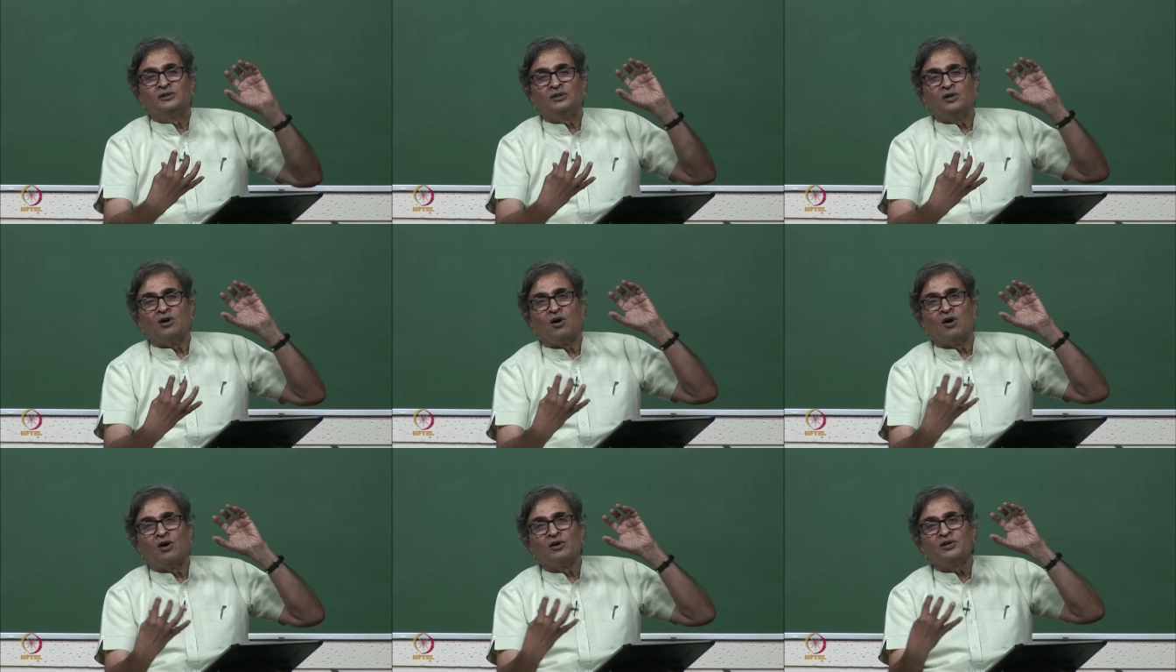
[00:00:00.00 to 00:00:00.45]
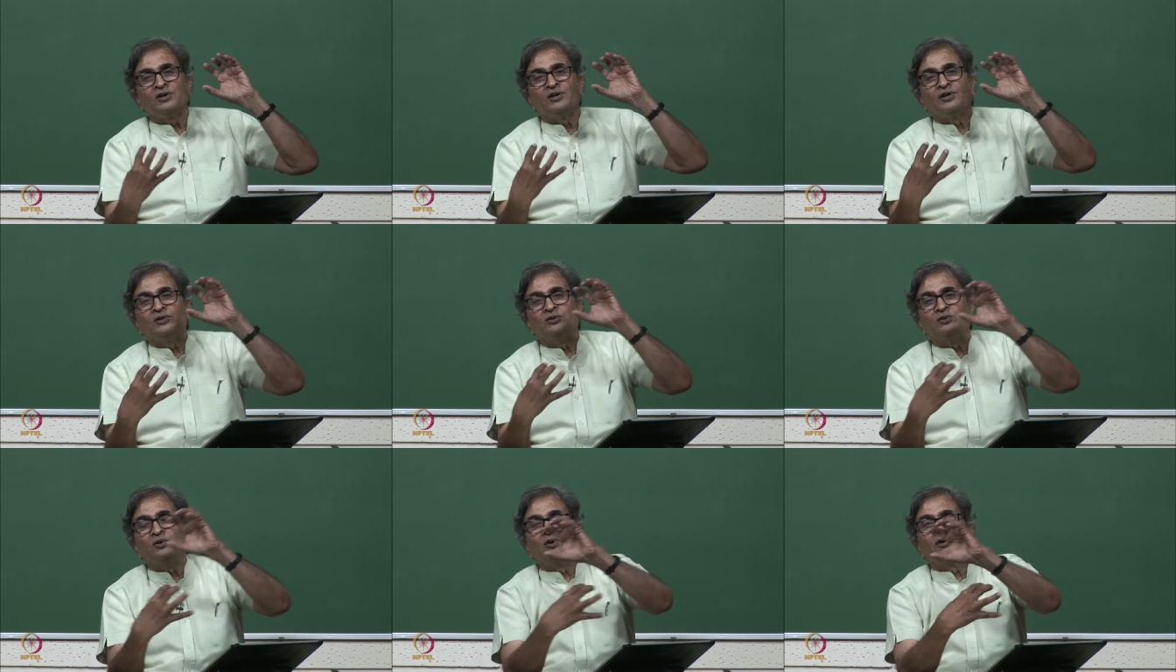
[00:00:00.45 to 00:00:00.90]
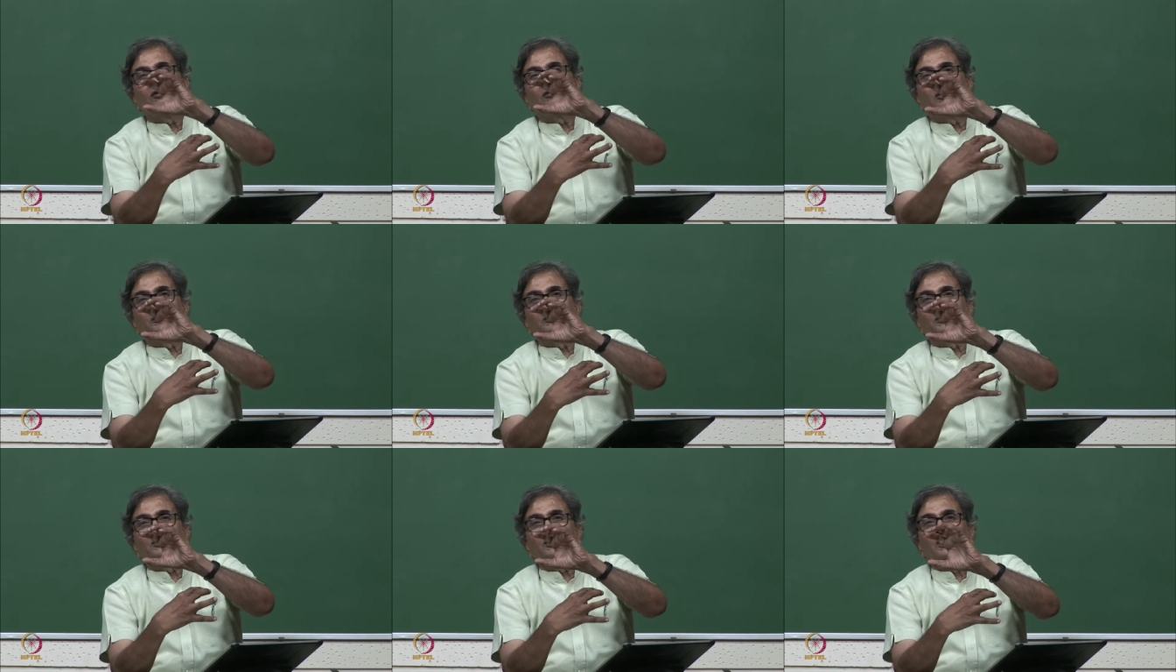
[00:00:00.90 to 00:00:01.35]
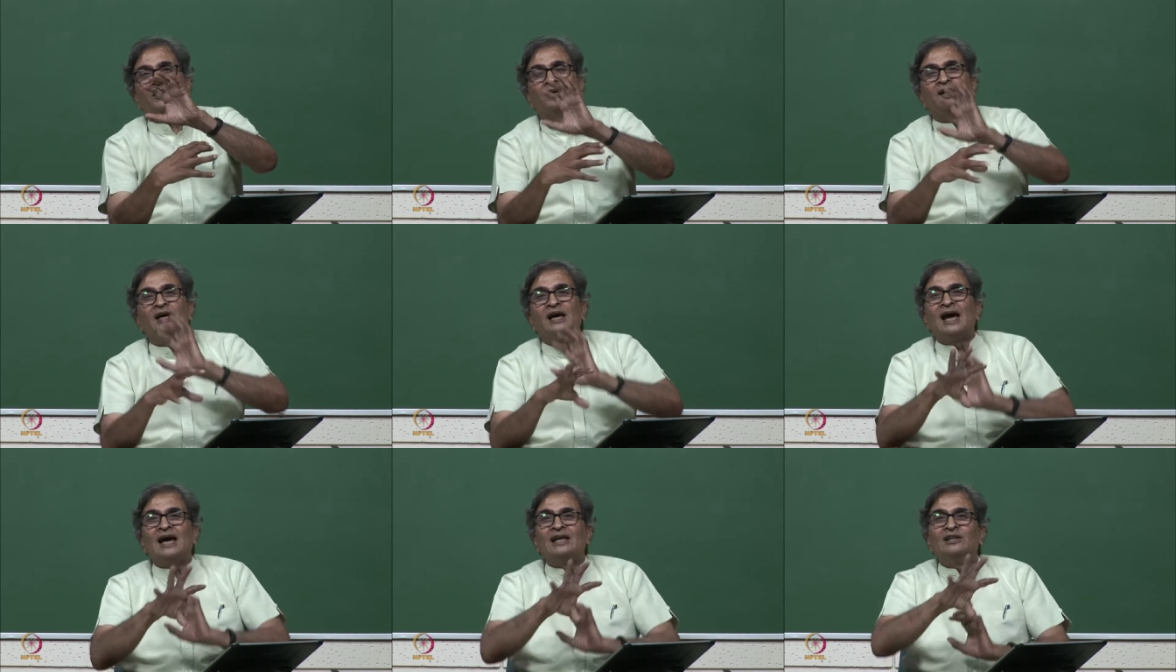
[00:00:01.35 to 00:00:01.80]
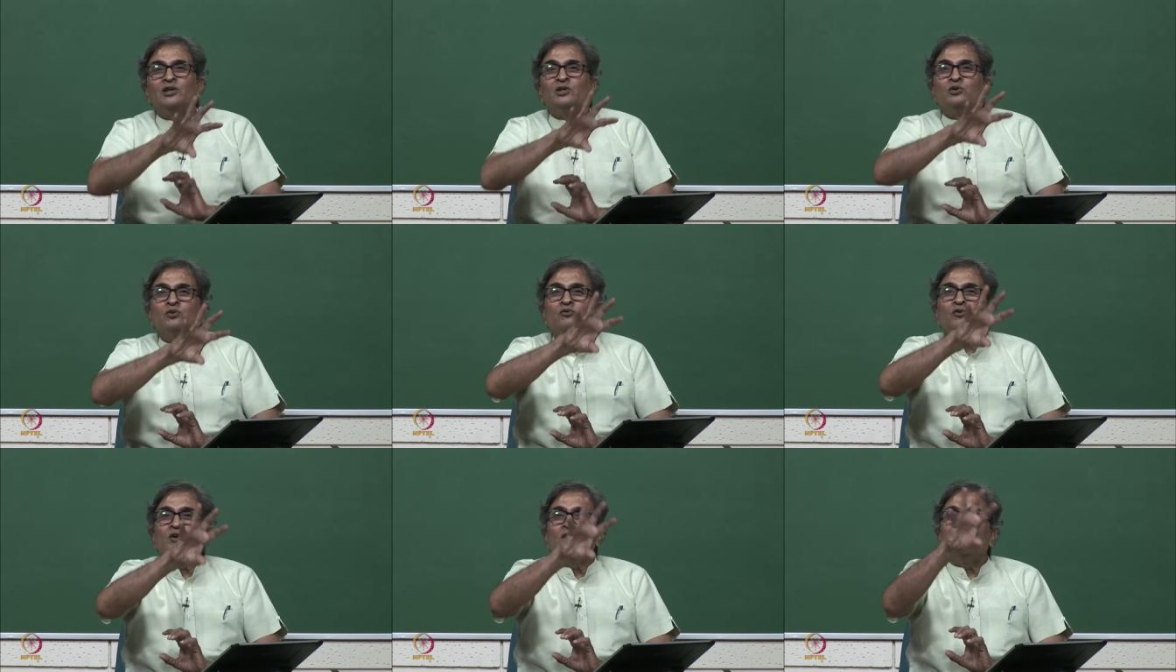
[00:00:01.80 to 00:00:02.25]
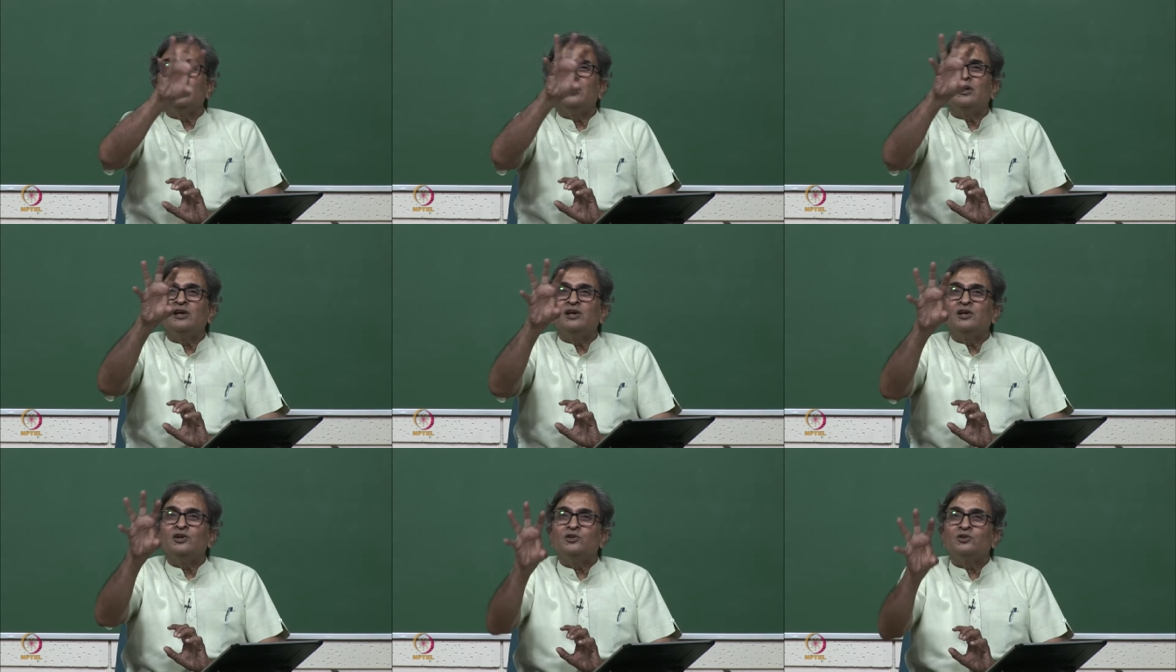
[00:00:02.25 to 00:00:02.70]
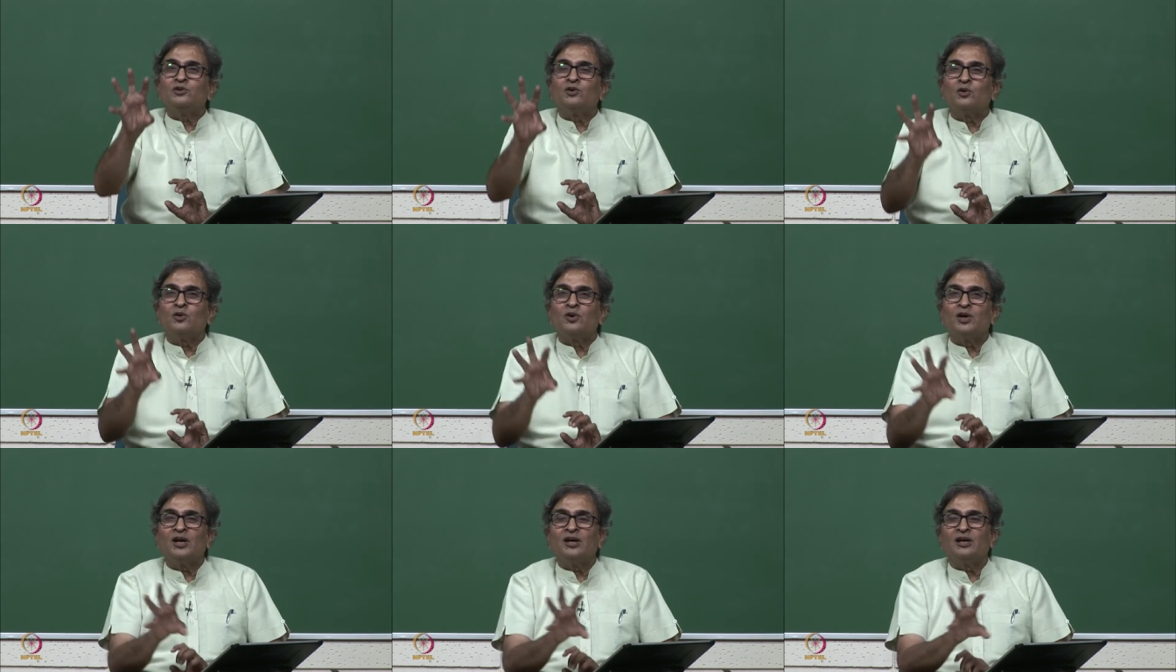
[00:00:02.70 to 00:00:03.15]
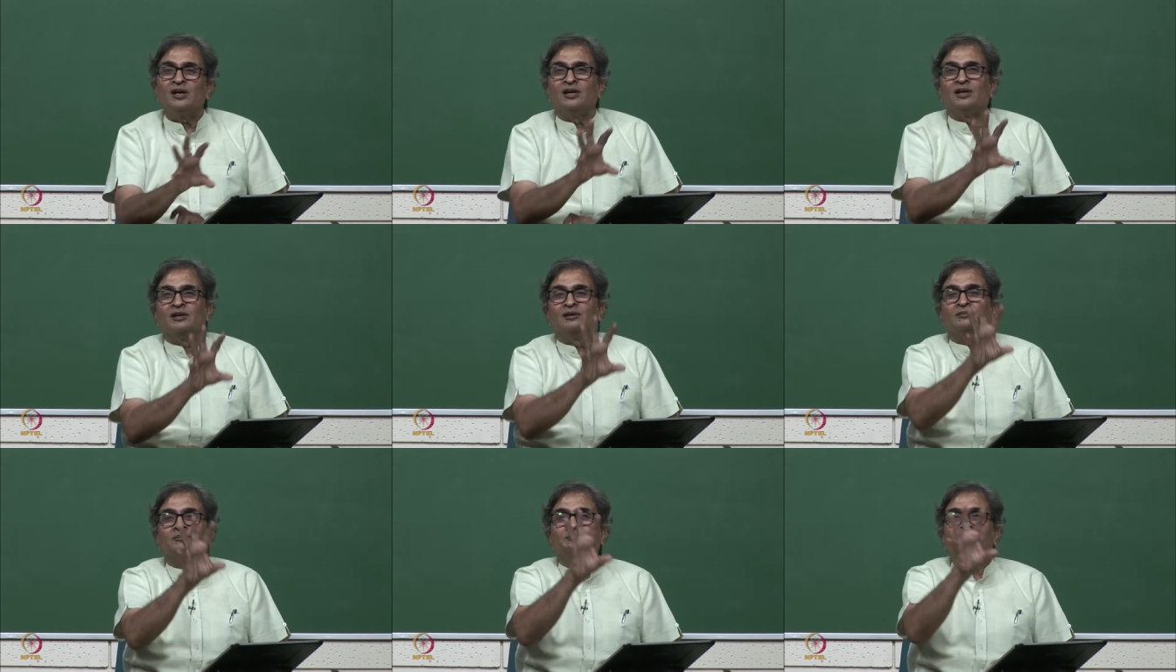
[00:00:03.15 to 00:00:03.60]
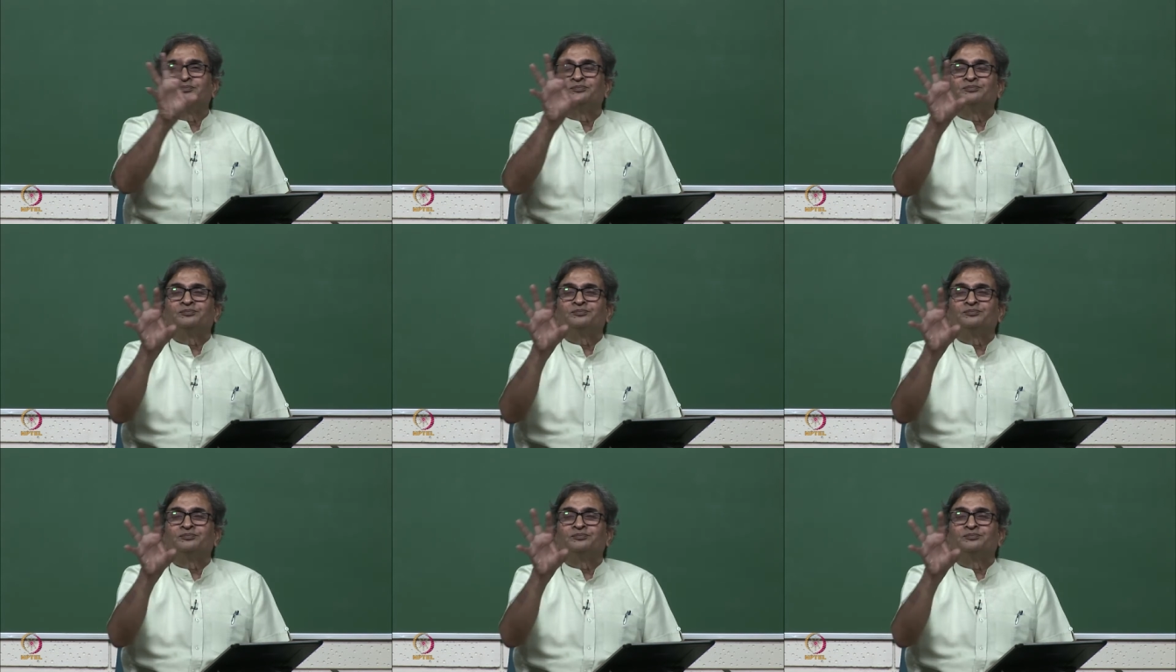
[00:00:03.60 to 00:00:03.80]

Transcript: the hot is going from the thing and this wheel is rotating